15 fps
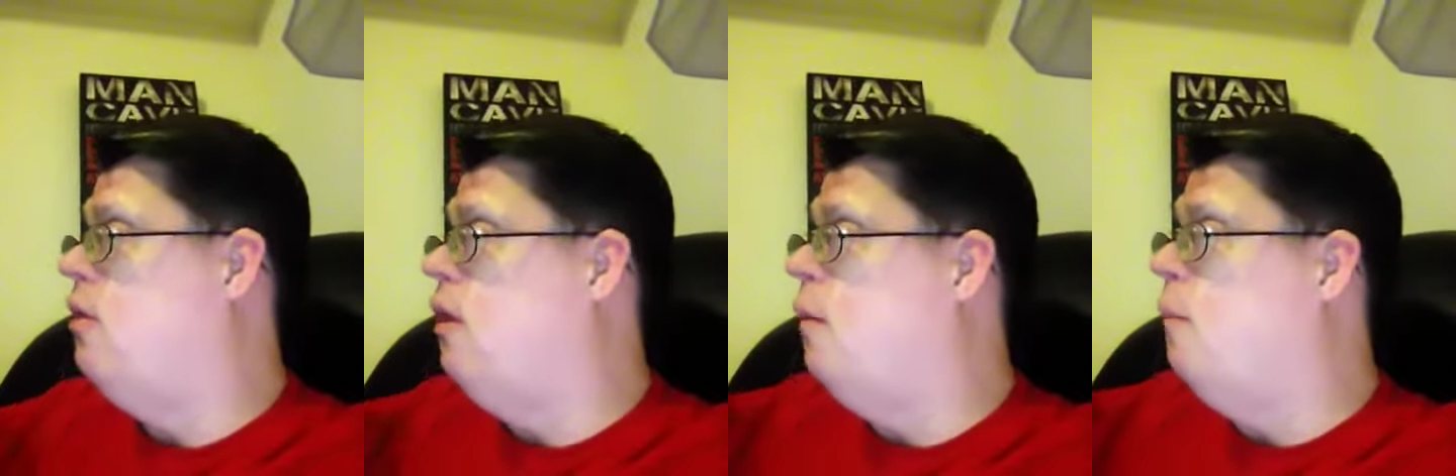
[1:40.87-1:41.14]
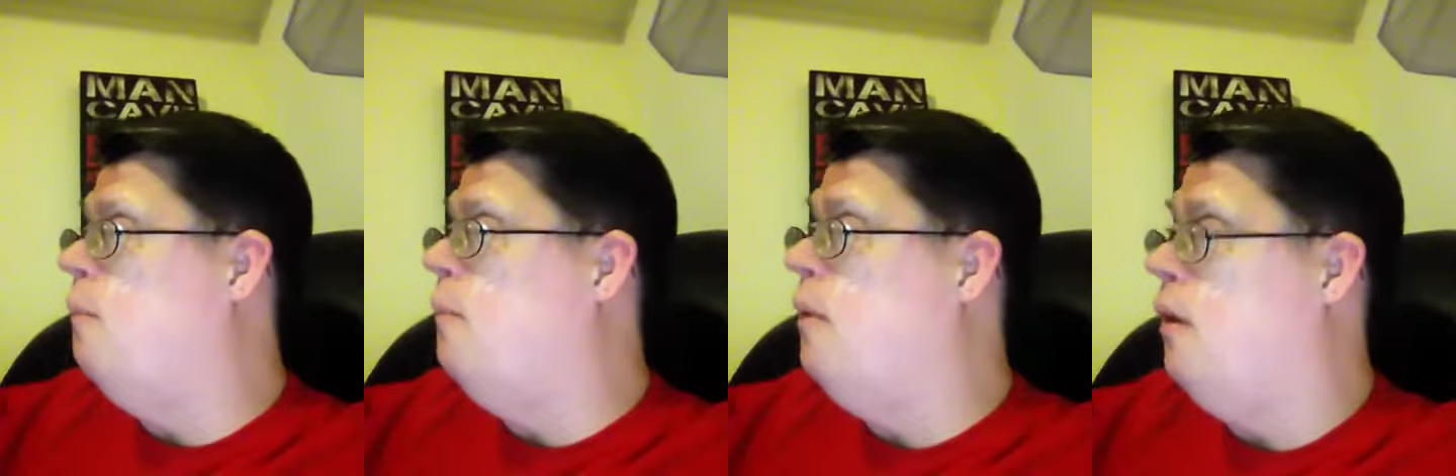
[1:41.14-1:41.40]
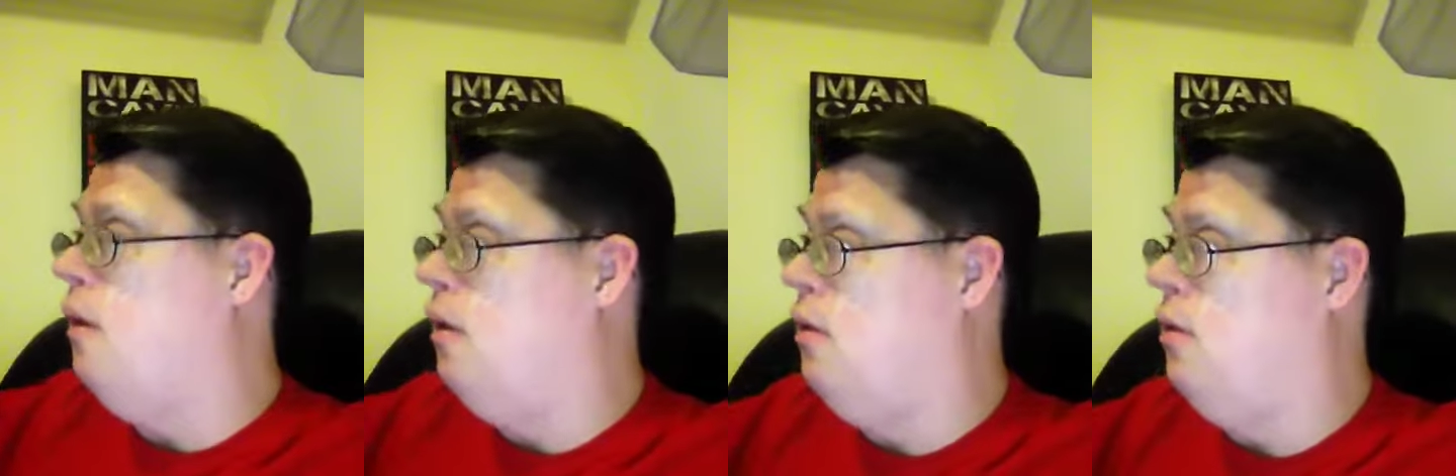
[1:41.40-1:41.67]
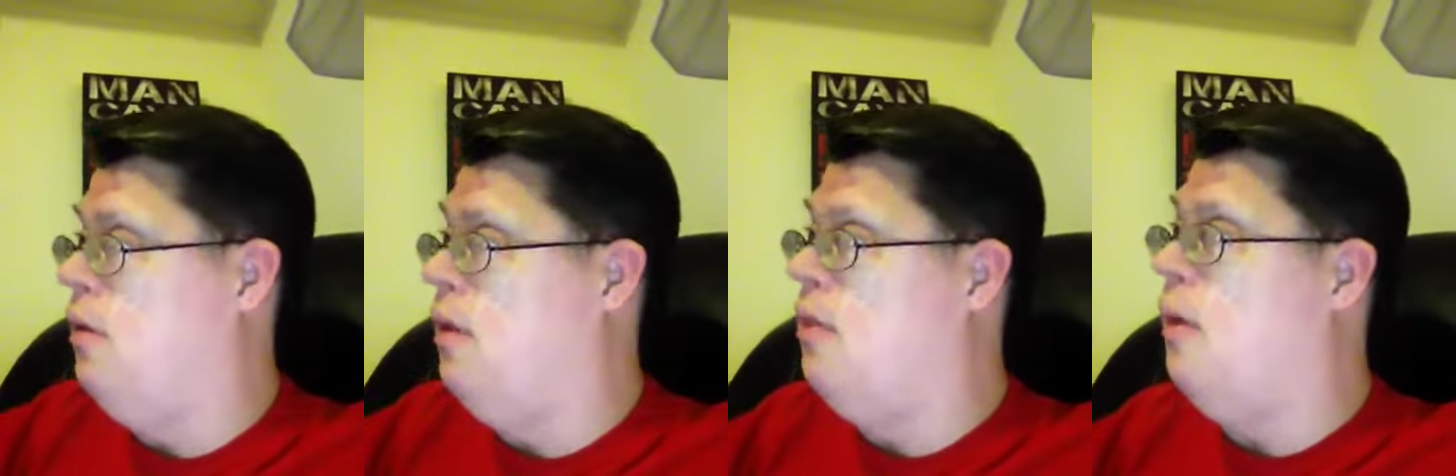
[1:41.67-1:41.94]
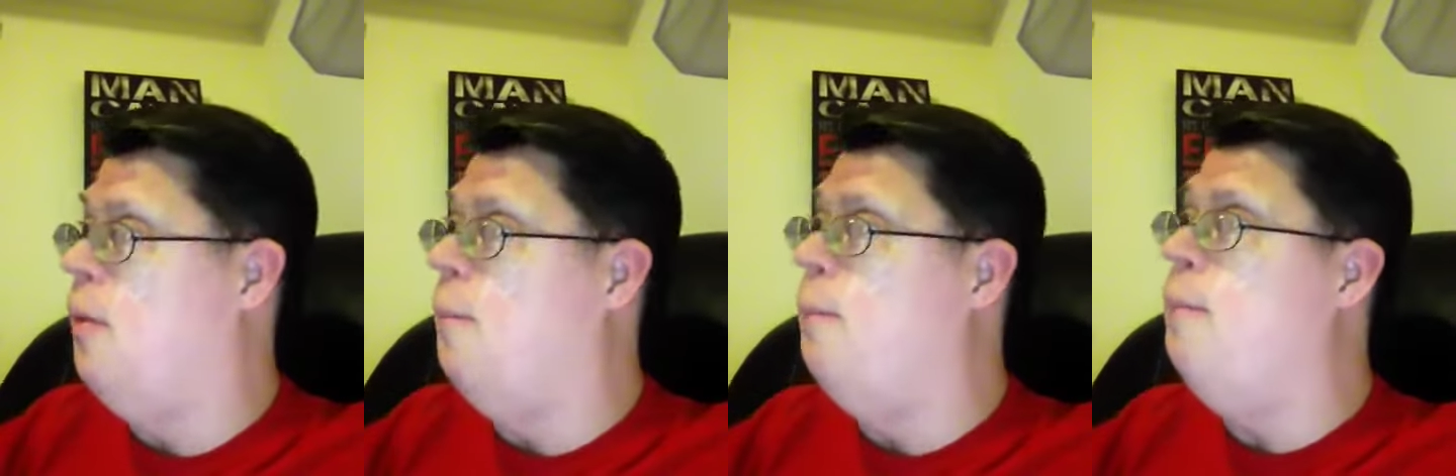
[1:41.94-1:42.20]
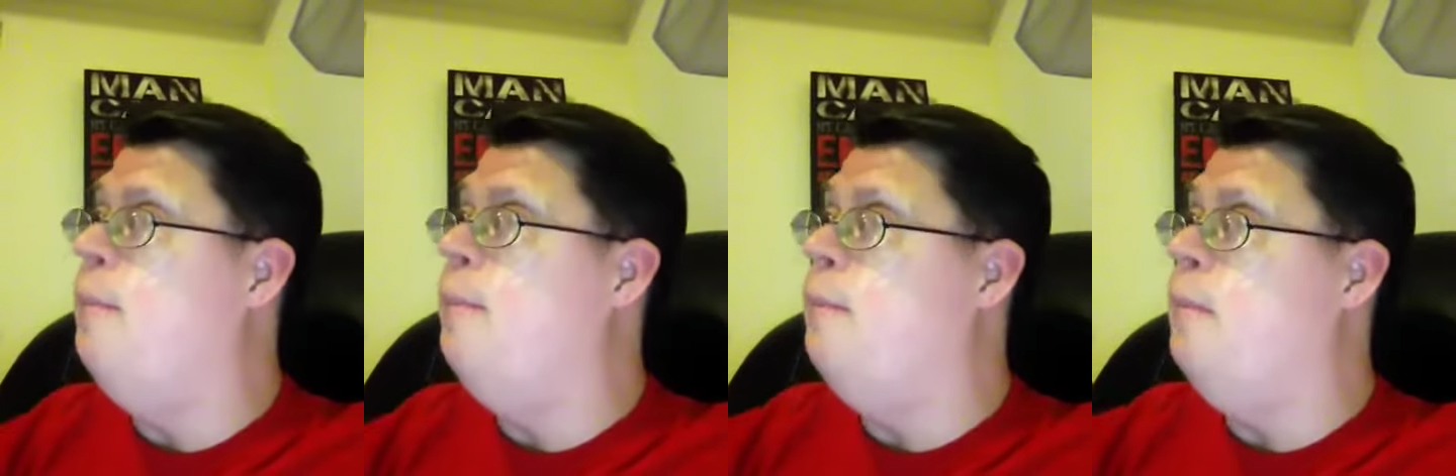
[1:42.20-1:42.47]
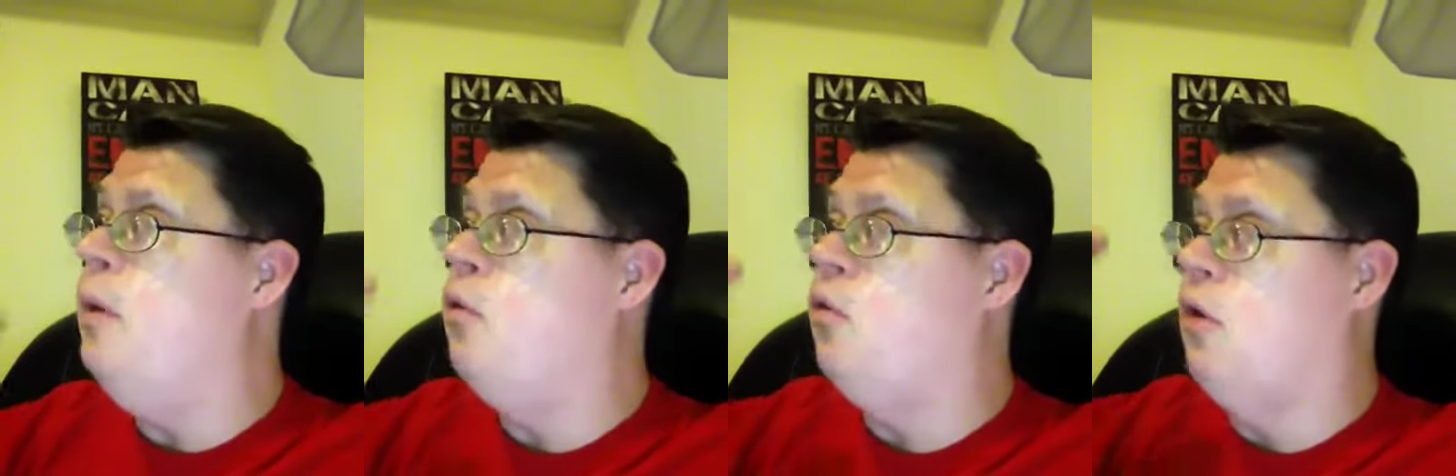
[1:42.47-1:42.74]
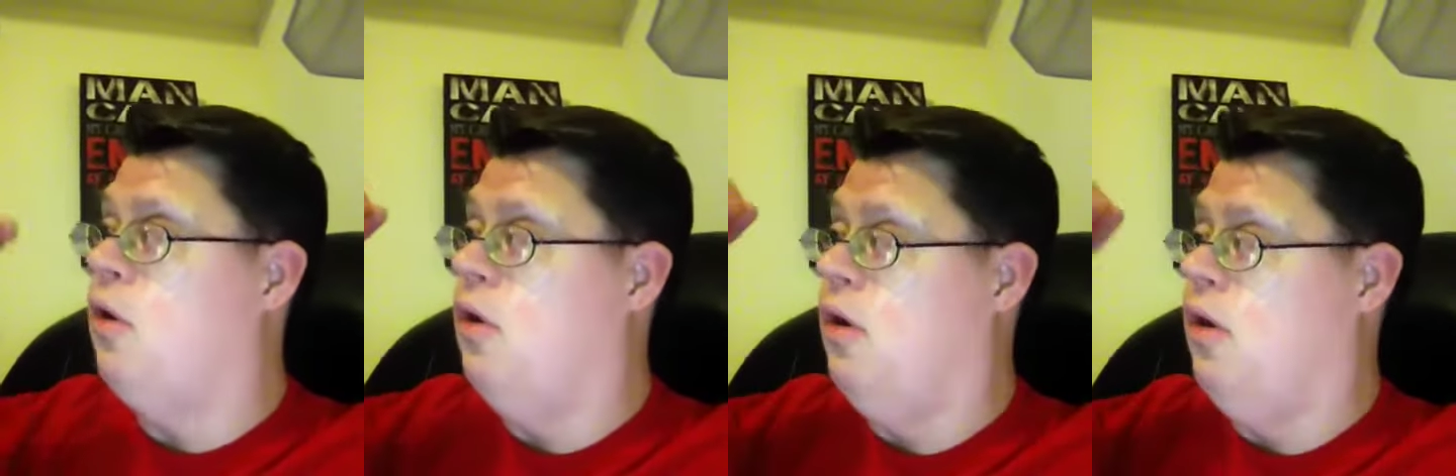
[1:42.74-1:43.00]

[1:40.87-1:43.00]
the, then the music,